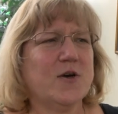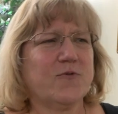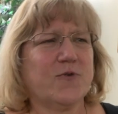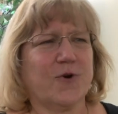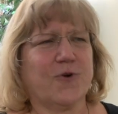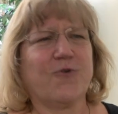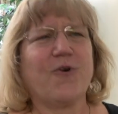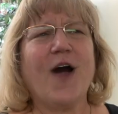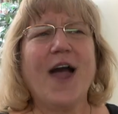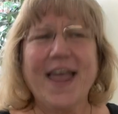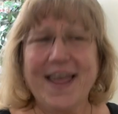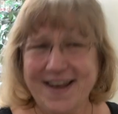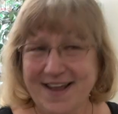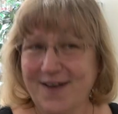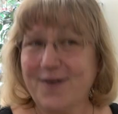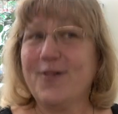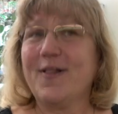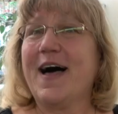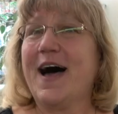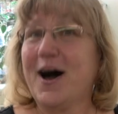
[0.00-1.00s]
for crying
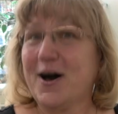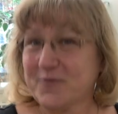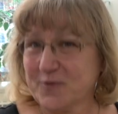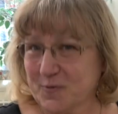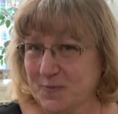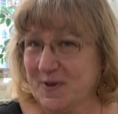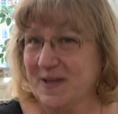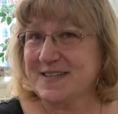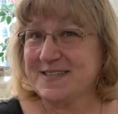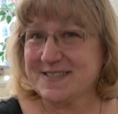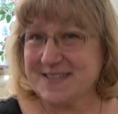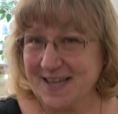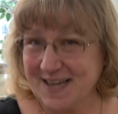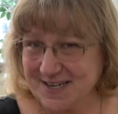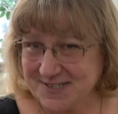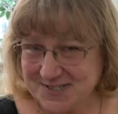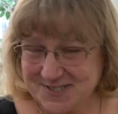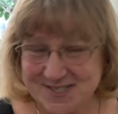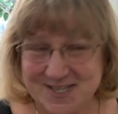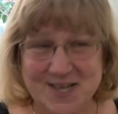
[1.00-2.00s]
out loud, for Pete's
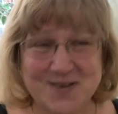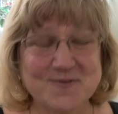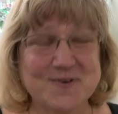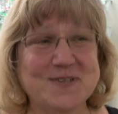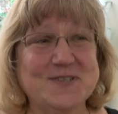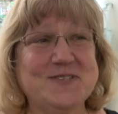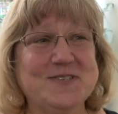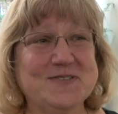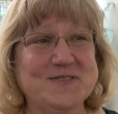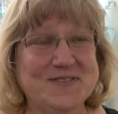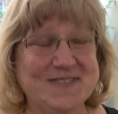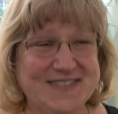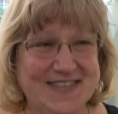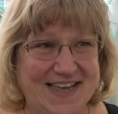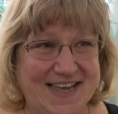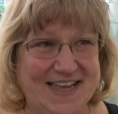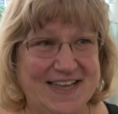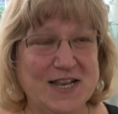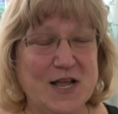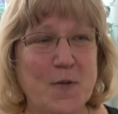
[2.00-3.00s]
sake, just like what you
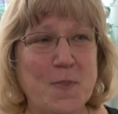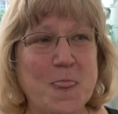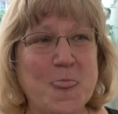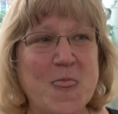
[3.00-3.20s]
said.